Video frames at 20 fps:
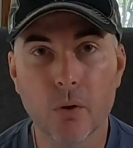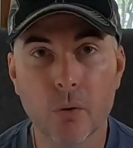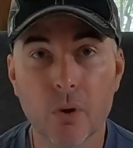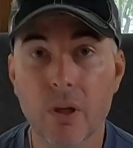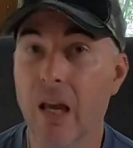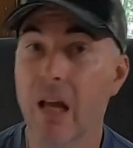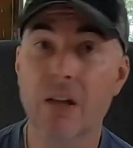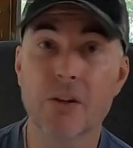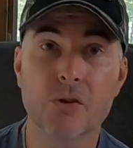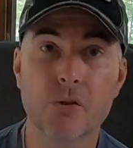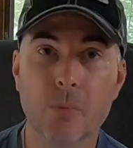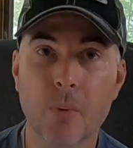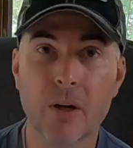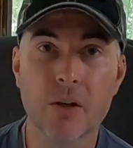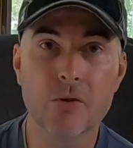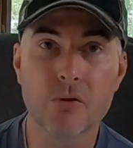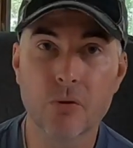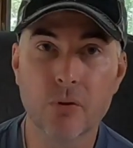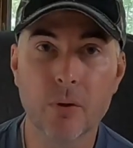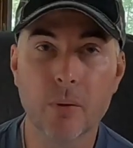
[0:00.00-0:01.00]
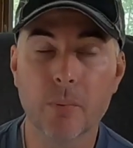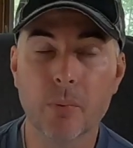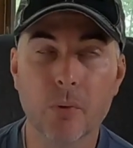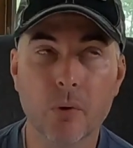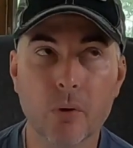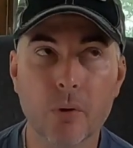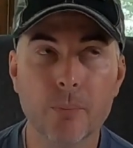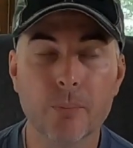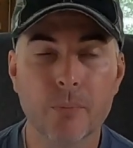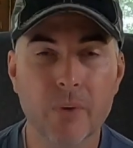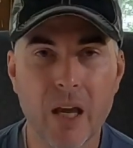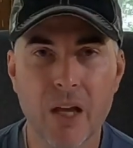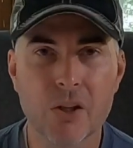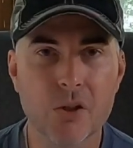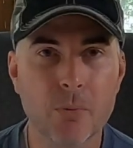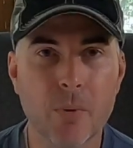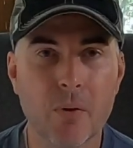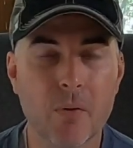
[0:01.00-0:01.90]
cancel my trip or cancel my